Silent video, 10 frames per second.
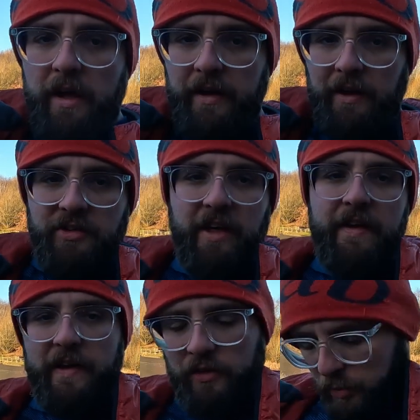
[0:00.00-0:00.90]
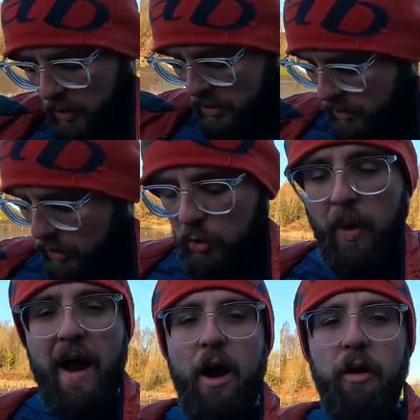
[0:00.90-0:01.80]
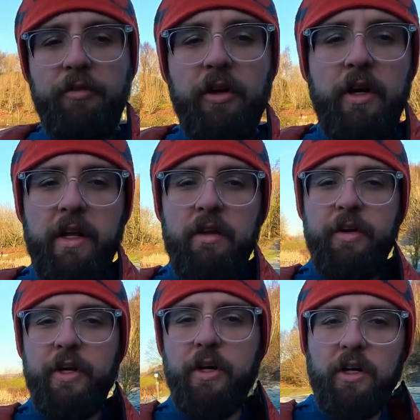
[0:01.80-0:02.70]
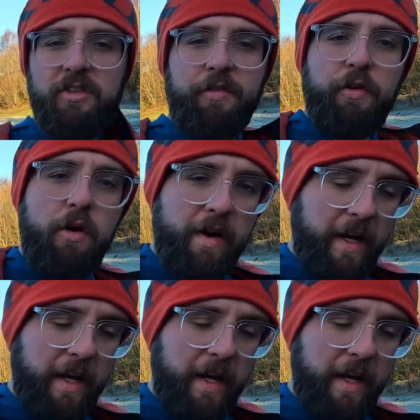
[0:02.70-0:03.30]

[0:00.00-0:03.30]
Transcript: You'll have seen this one quite often in the videos if you're a